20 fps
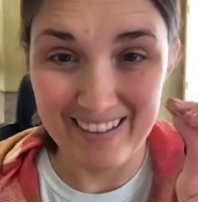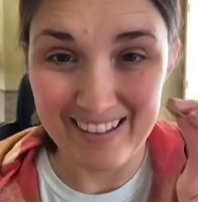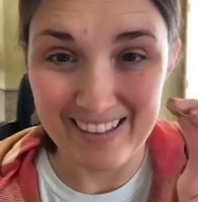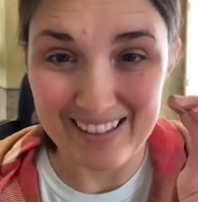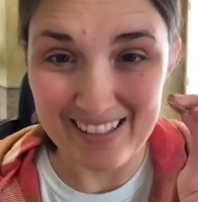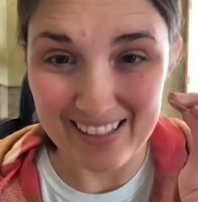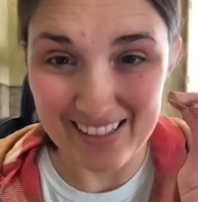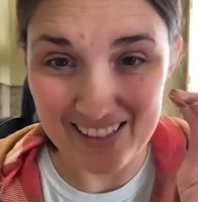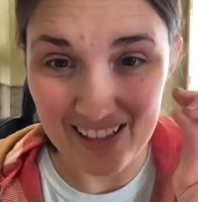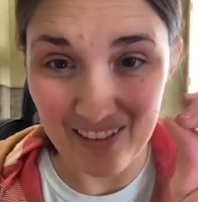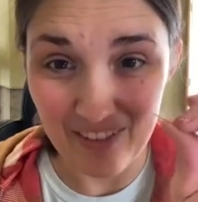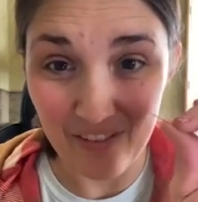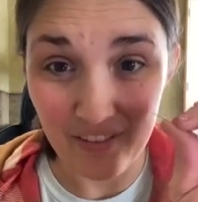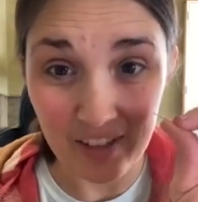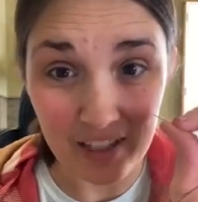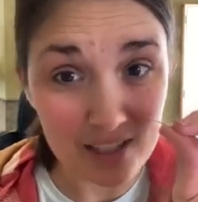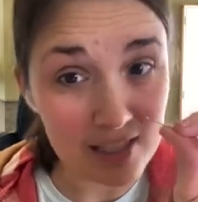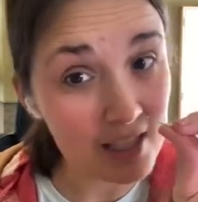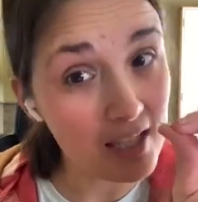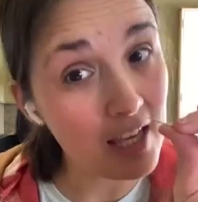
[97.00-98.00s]
Since they
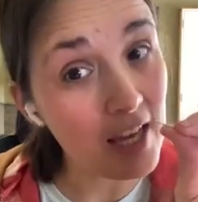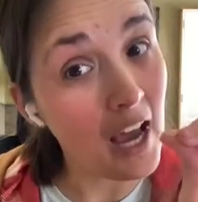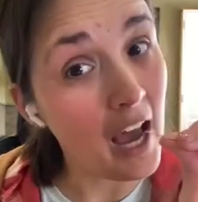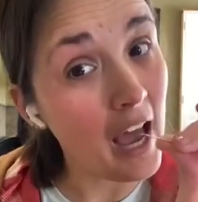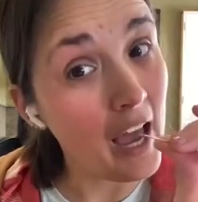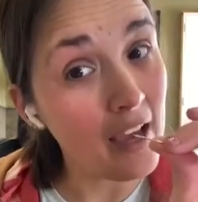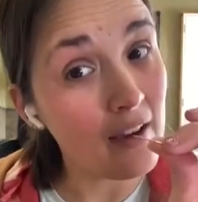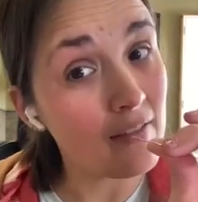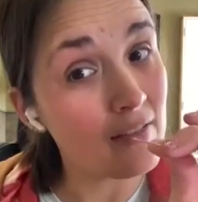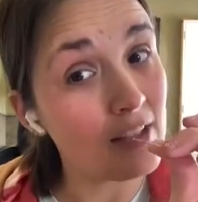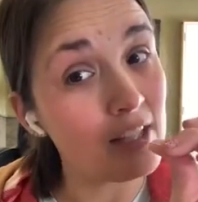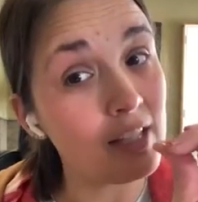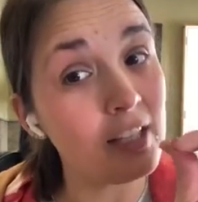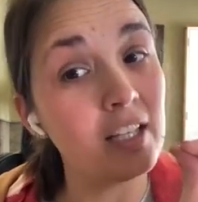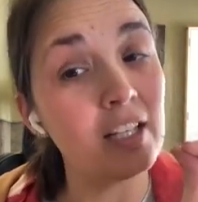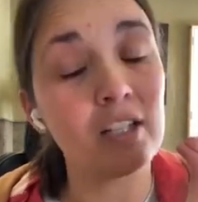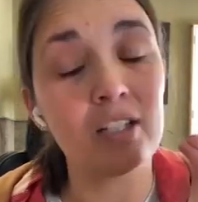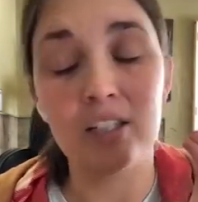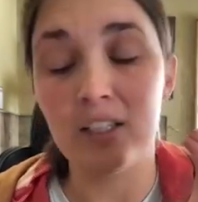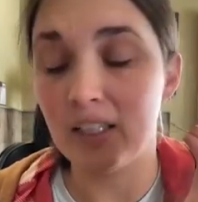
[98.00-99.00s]
fixed the eye of the
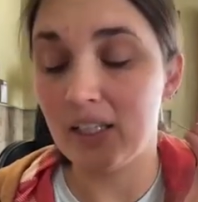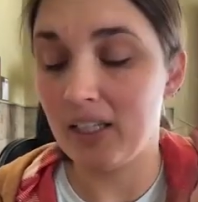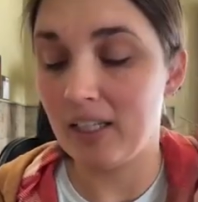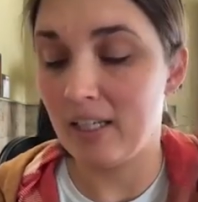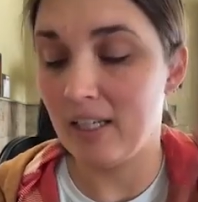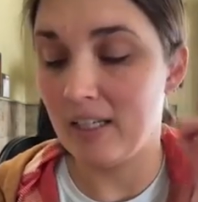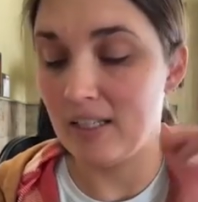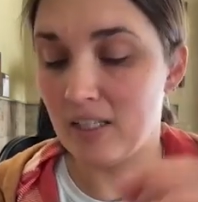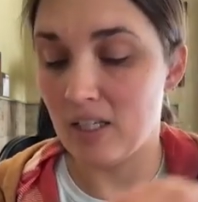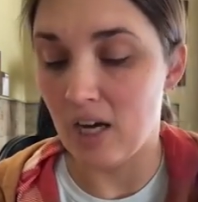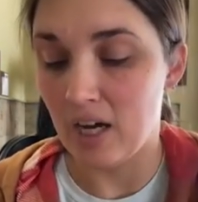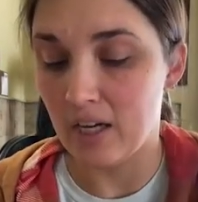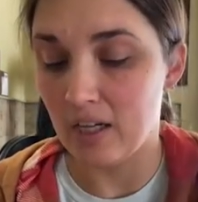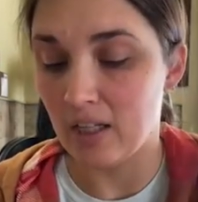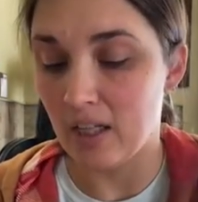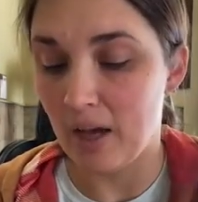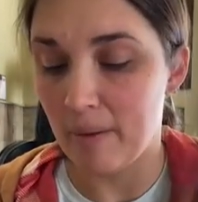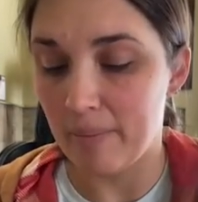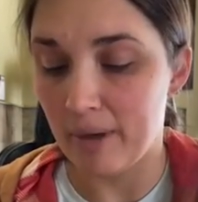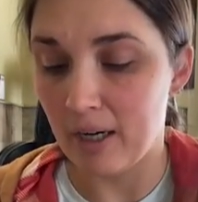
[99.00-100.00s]
needle, it has gotten a
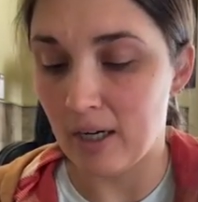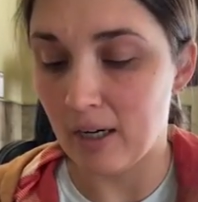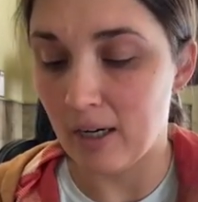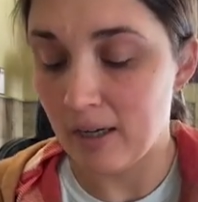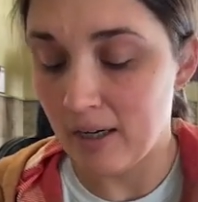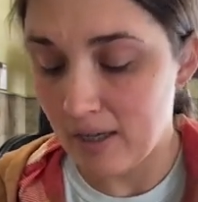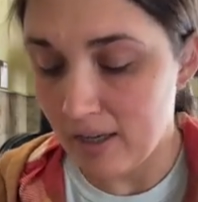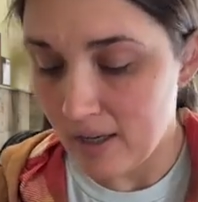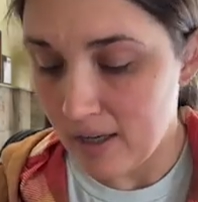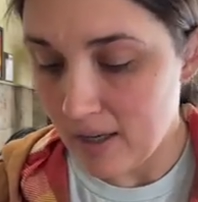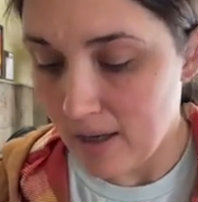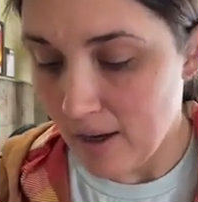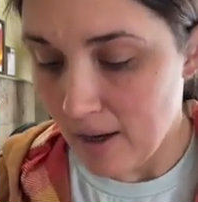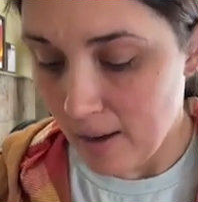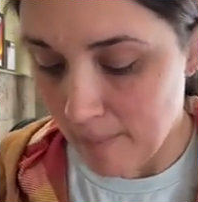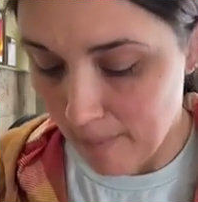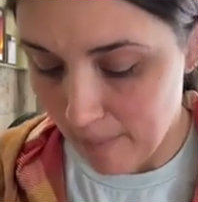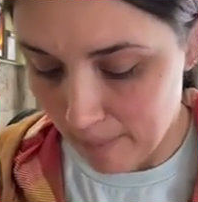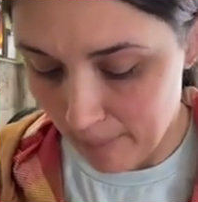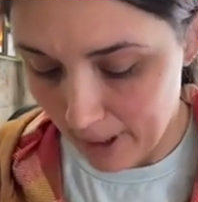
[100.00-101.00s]
lot better.
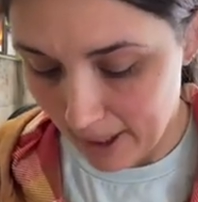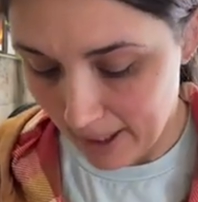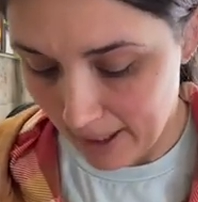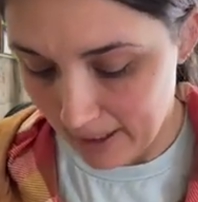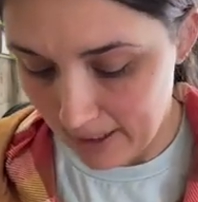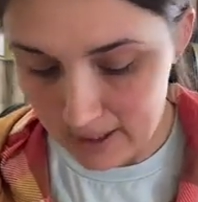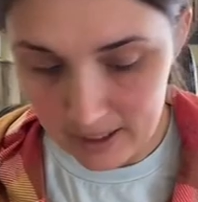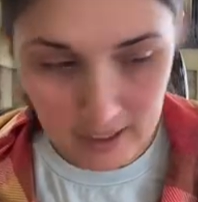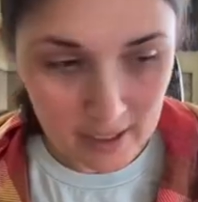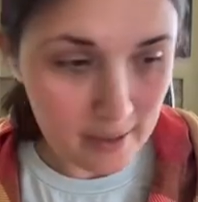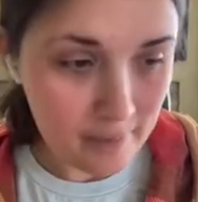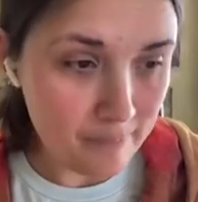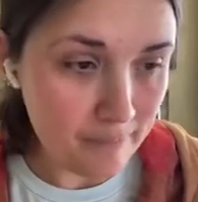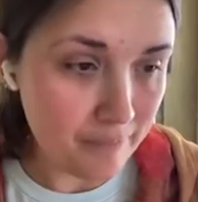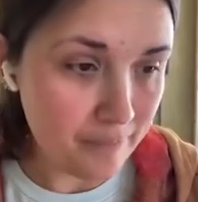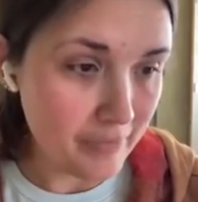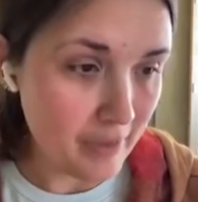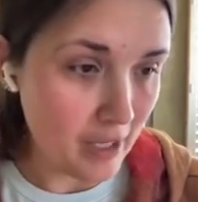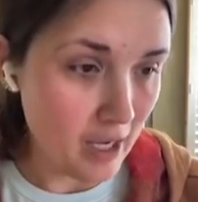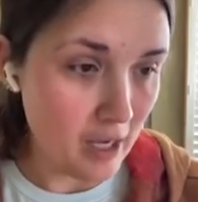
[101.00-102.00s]
But
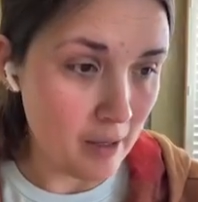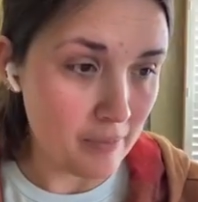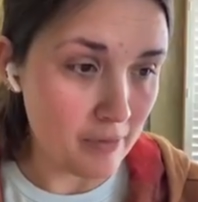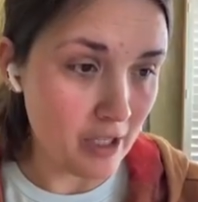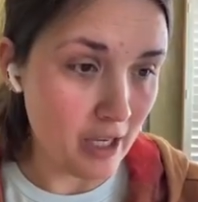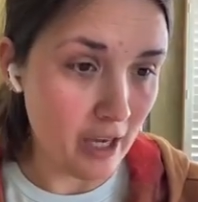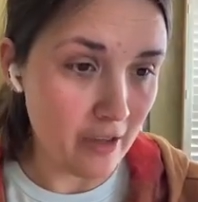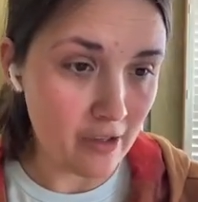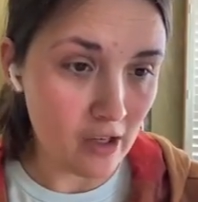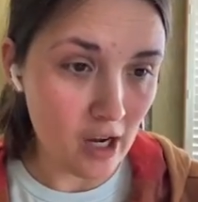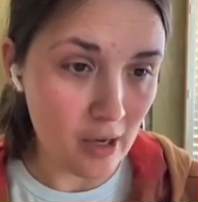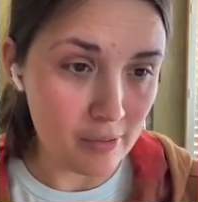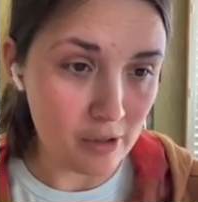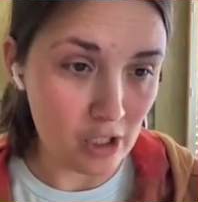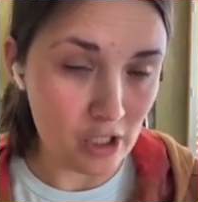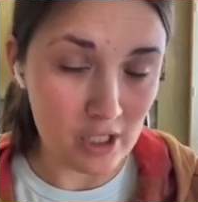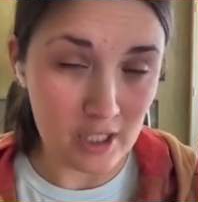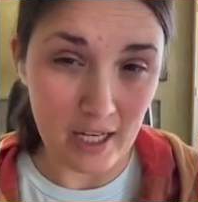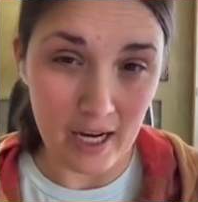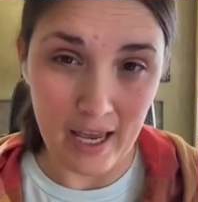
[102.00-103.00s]
the other
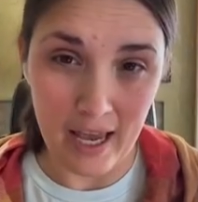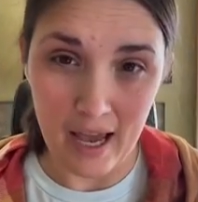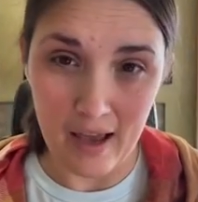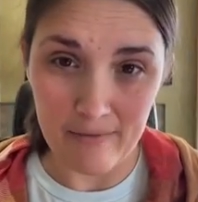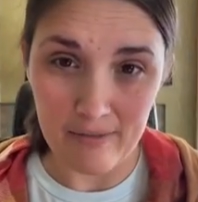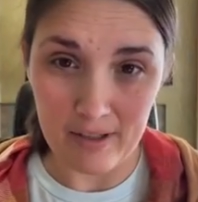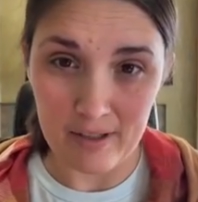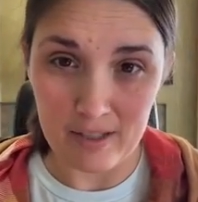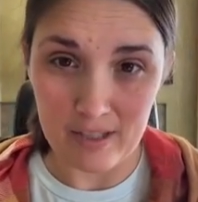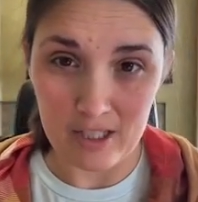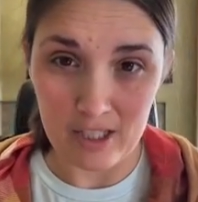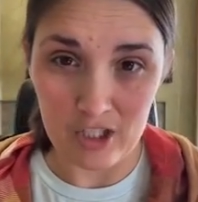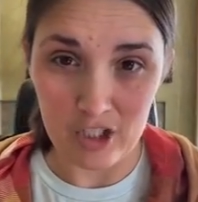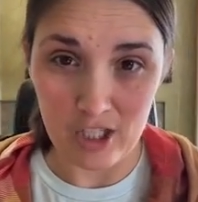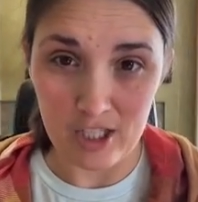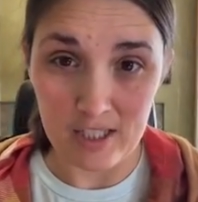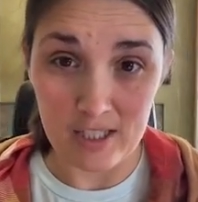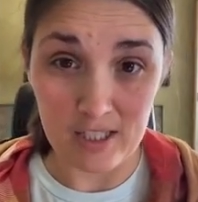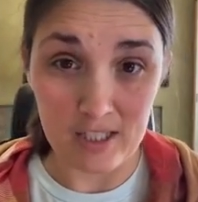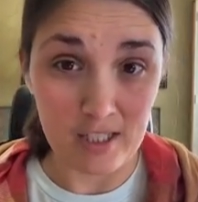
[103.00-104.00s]
options that I have in the
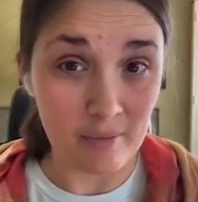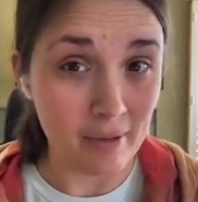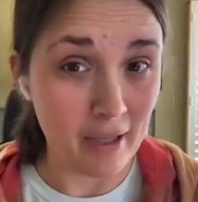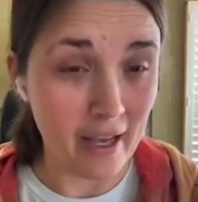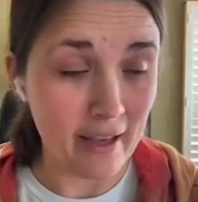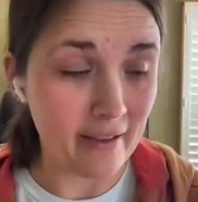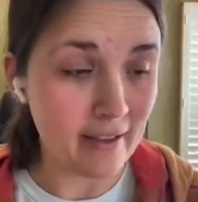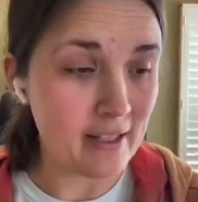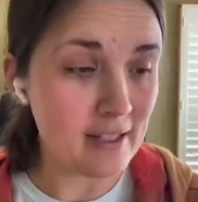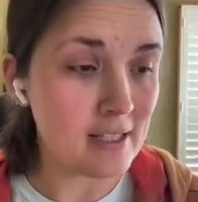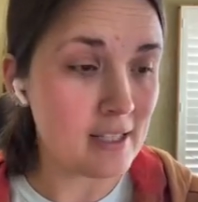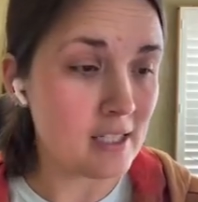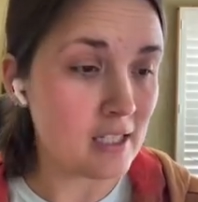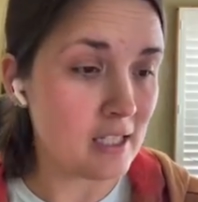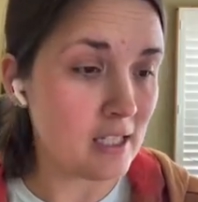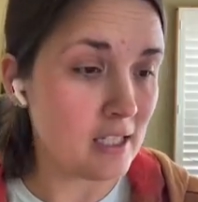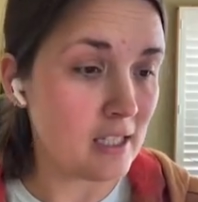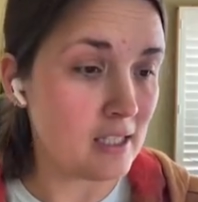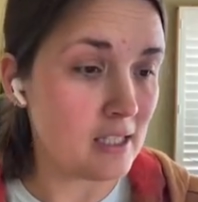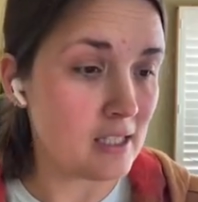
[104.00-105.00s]
suggested supply
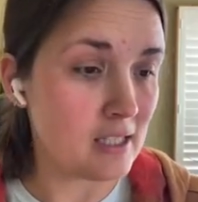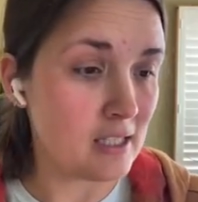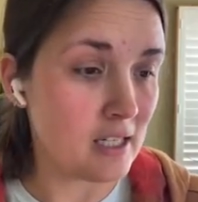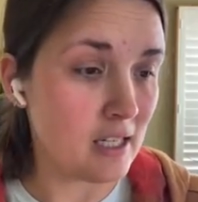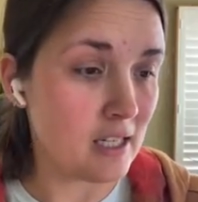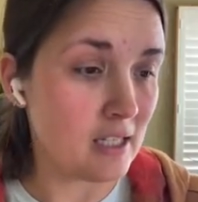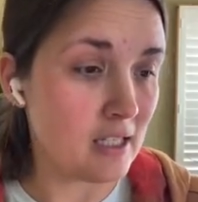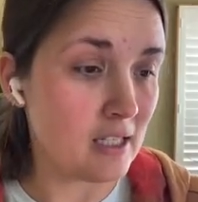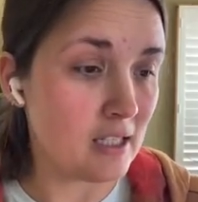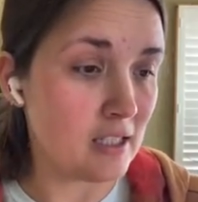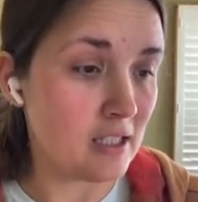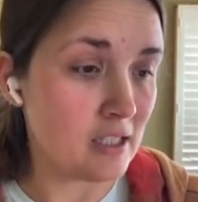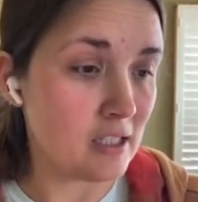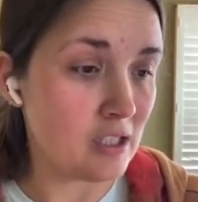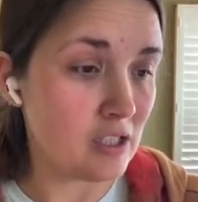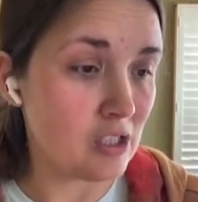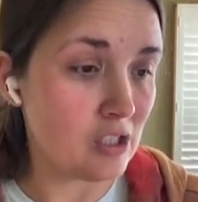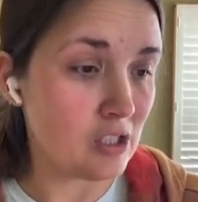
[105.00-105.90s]
list is a